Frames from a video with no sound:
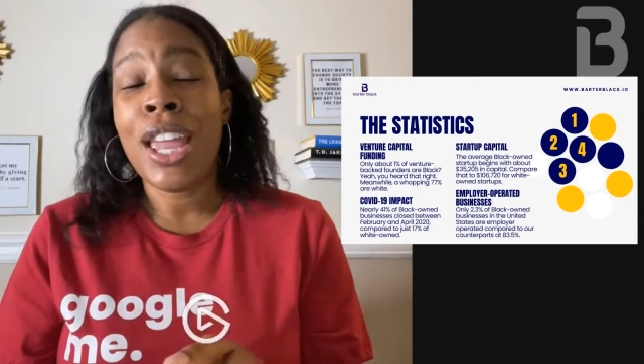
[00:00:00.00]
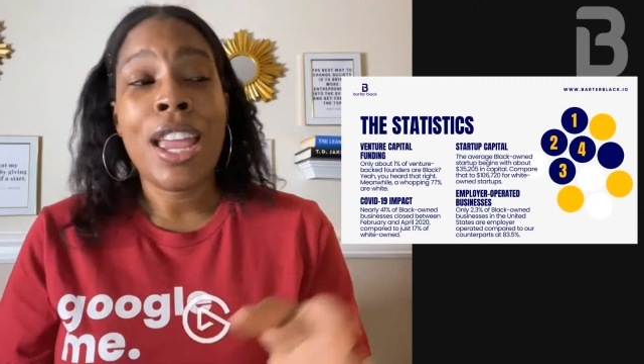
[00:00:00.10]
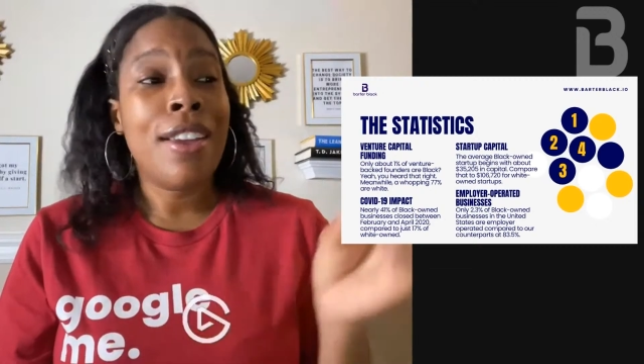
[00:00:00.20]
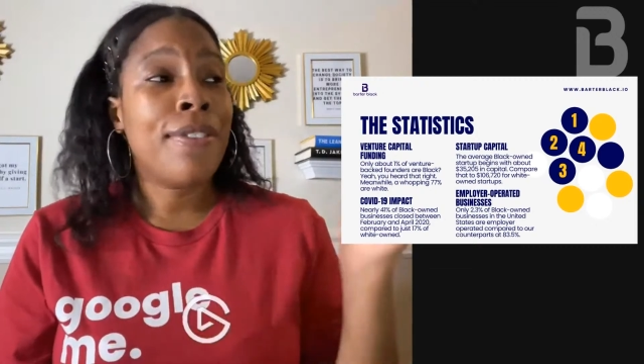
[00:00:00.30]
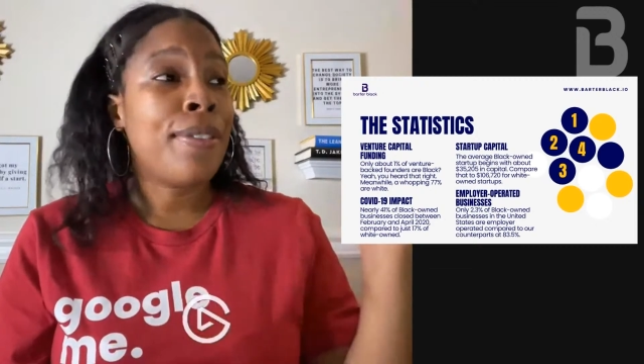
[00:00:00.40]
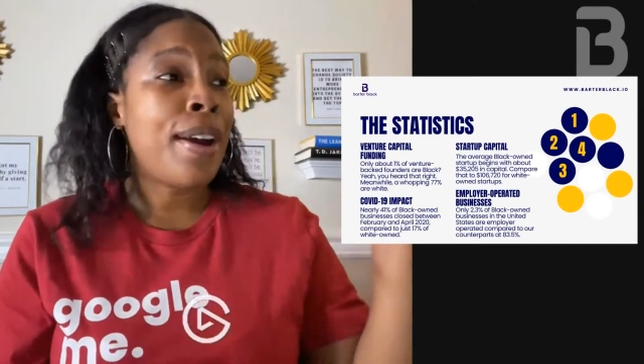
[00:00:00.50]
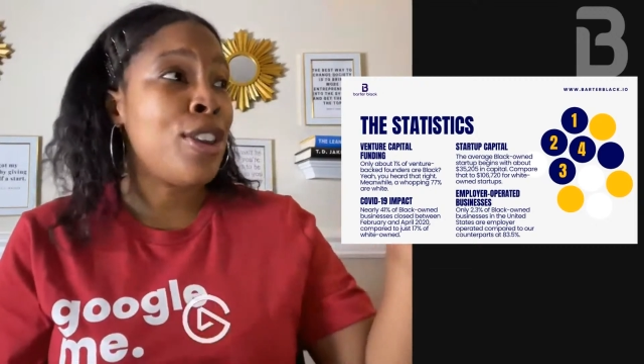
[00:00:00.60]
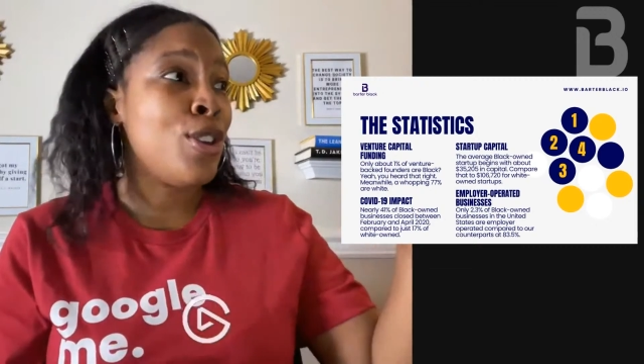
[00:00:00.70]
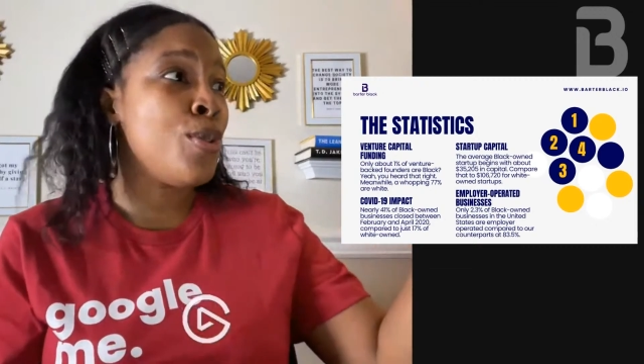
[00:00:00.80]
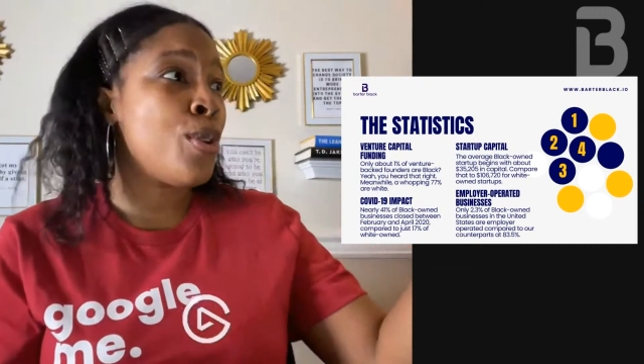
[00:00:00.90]
If
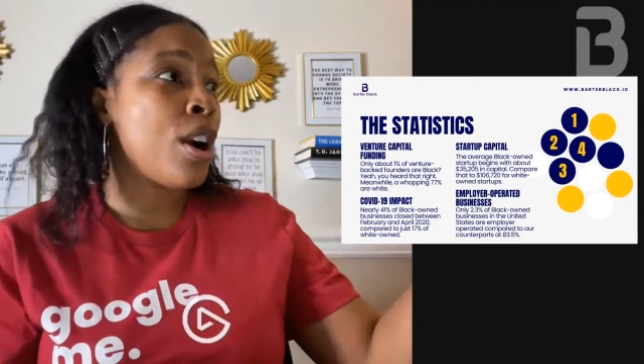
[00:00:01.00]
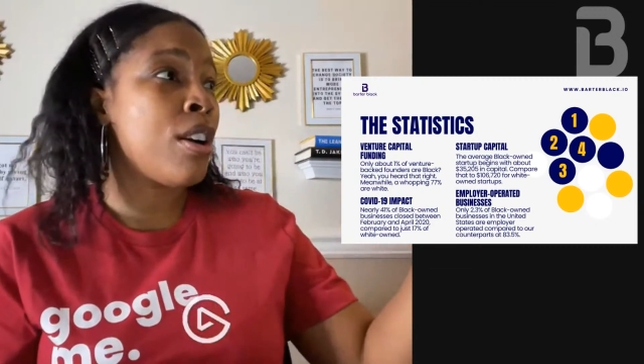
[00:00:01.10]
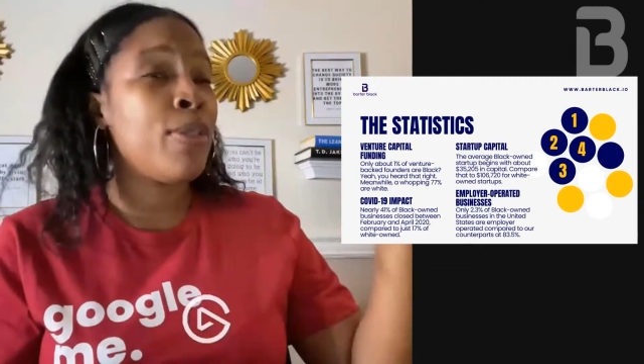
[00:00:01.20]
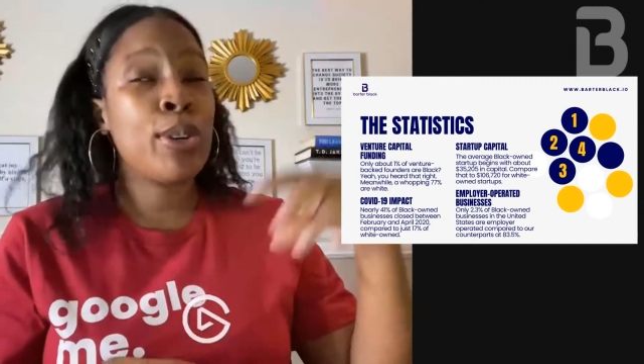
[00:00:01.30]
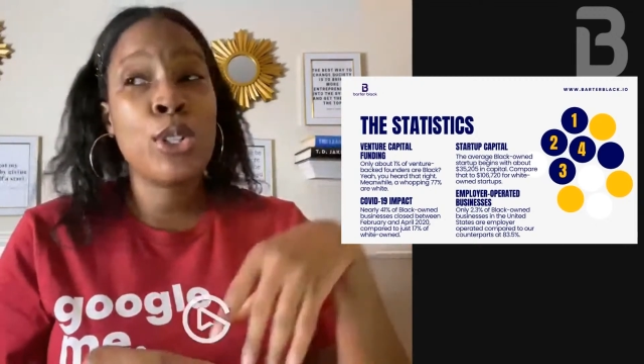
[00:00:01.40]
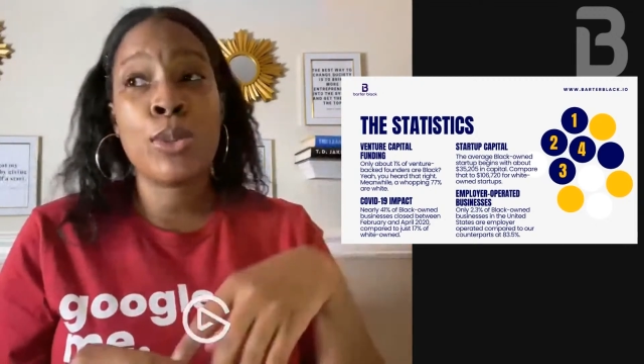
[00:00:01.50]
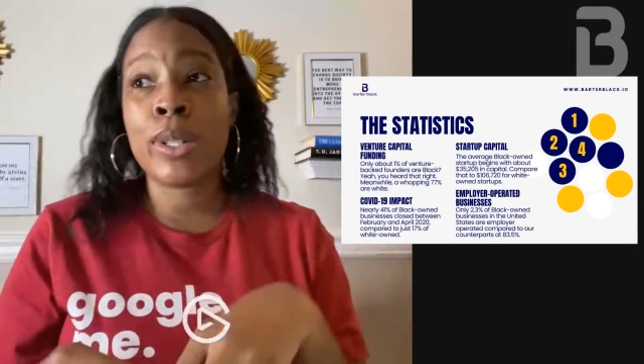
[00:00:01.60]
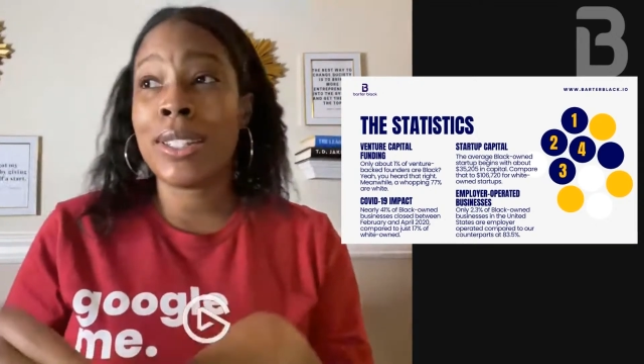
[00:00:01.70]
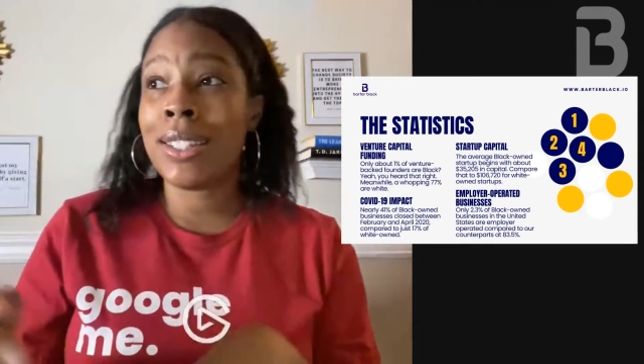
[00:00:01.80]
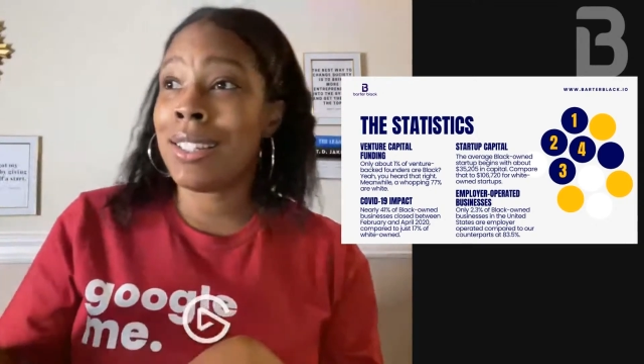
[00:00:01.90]
you are a virtual
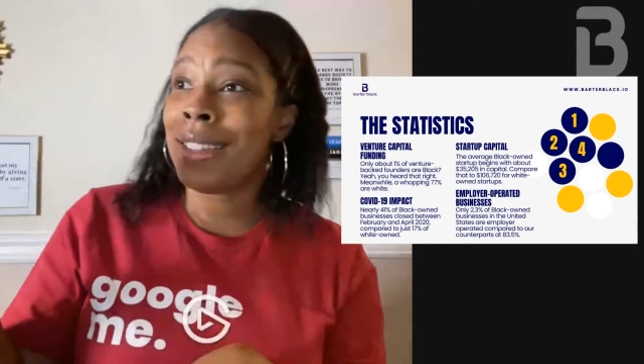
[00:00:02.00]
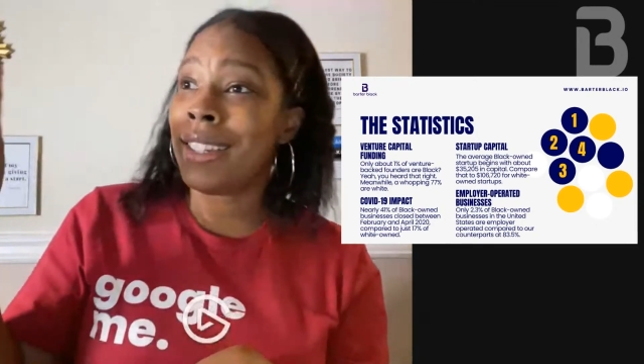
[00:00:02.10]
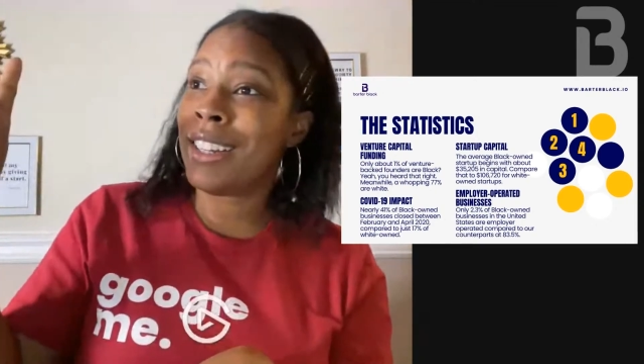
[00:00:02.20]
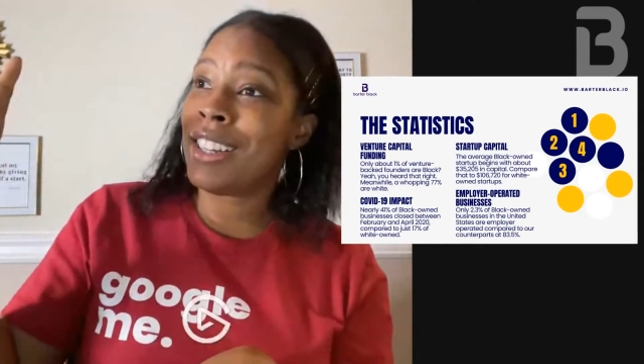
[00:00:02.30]
assistant,